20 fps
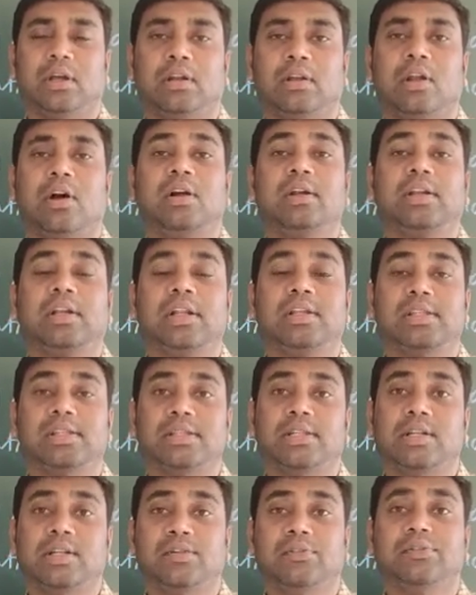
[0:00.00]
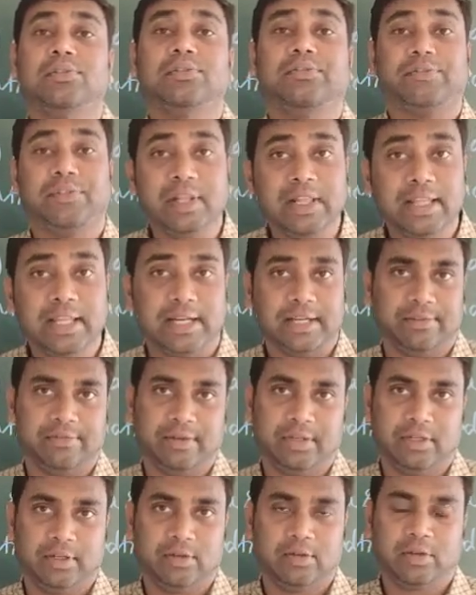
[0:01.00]
Not necessary to fill that
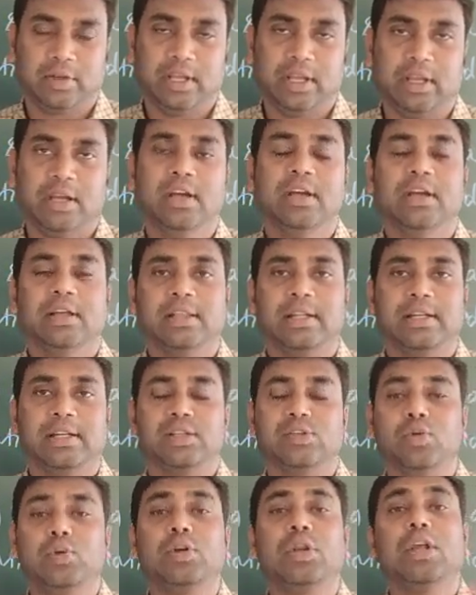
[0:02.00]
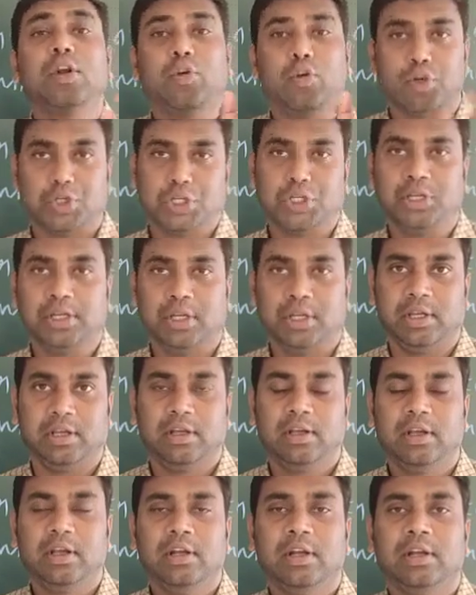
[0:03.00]
one. Okay, that is only
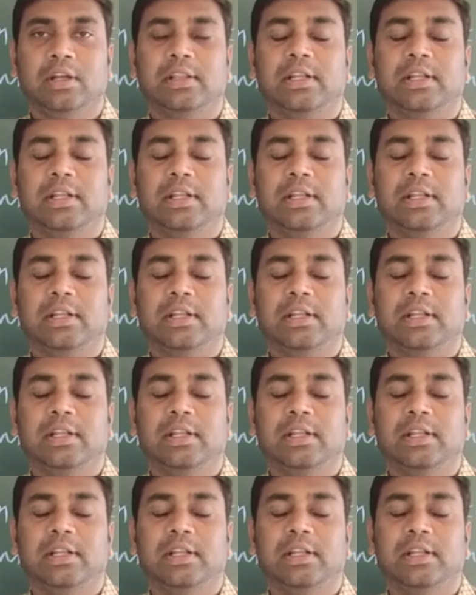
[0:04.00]
questionnaire.